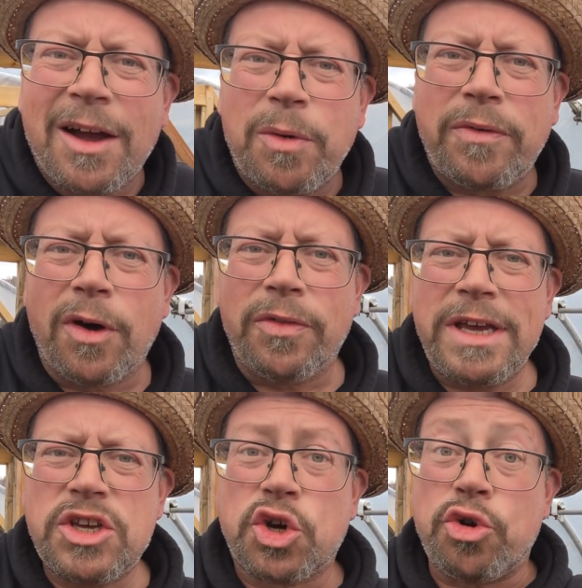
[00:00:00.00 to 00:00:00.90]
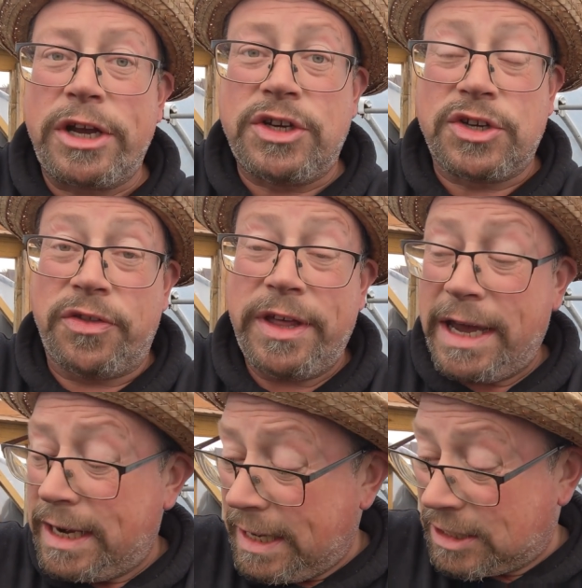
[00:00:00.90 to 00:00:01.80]
we've got these critters and
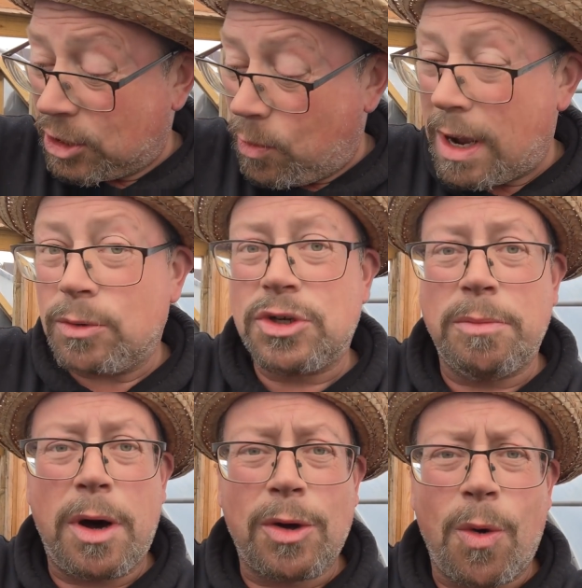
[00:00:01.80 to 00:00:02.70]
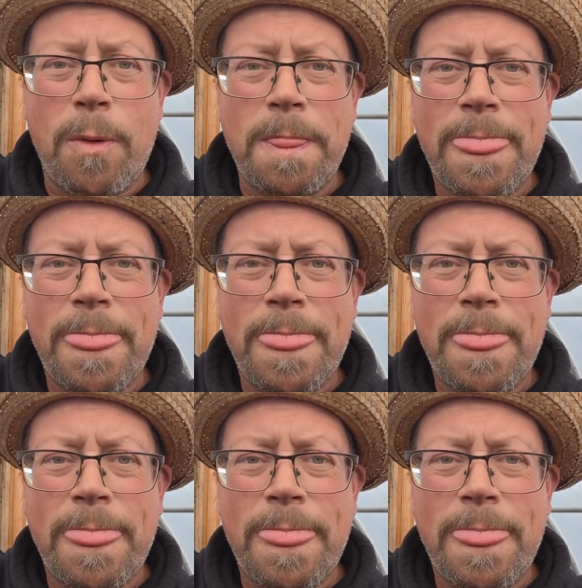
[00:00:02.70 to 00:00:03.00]
they need to go out tomorrow.